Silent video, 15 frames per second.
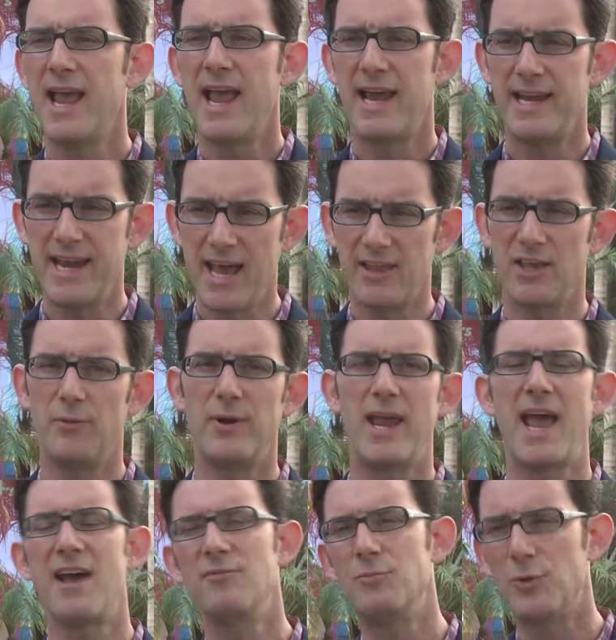And now that we
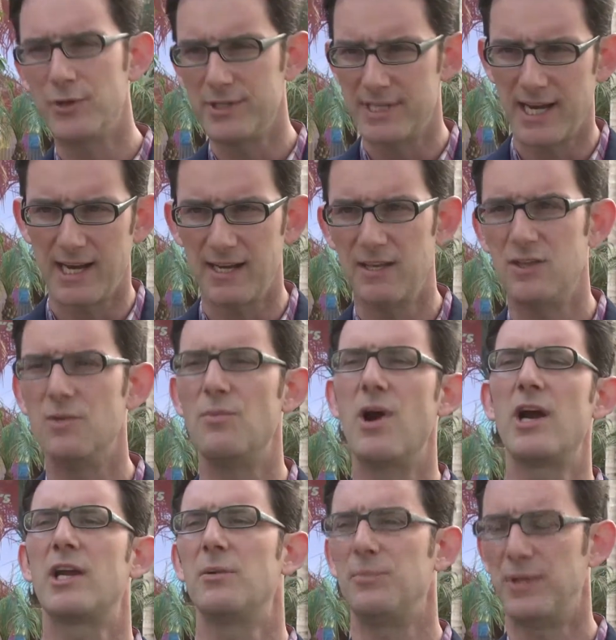have more data and the
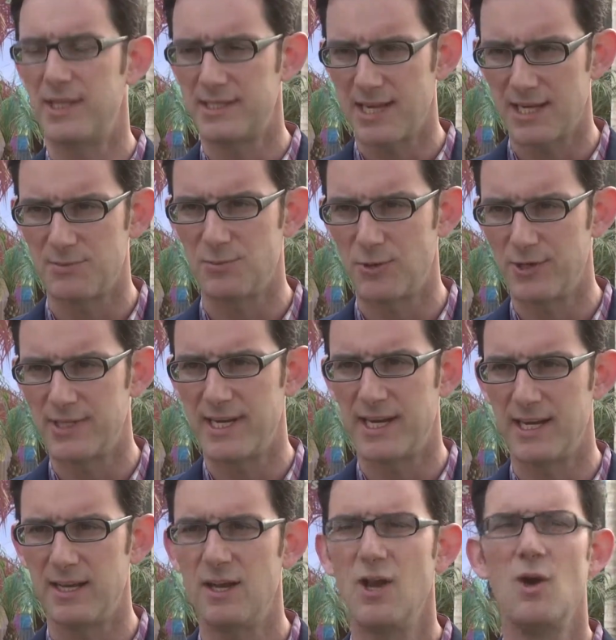marketplace has more
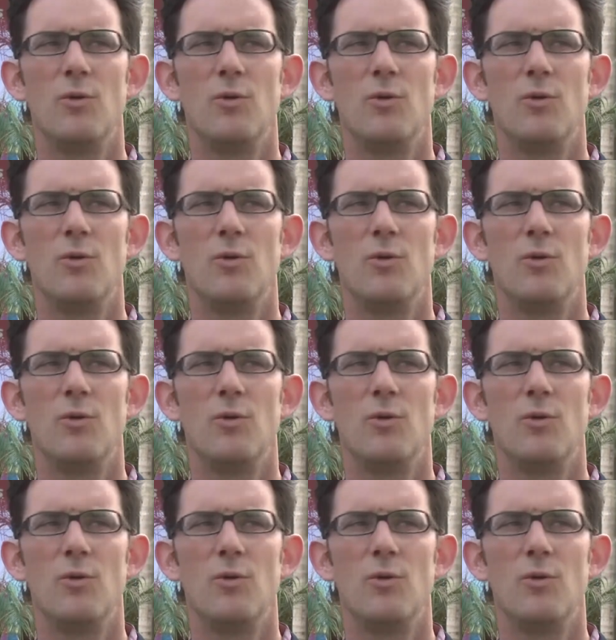data,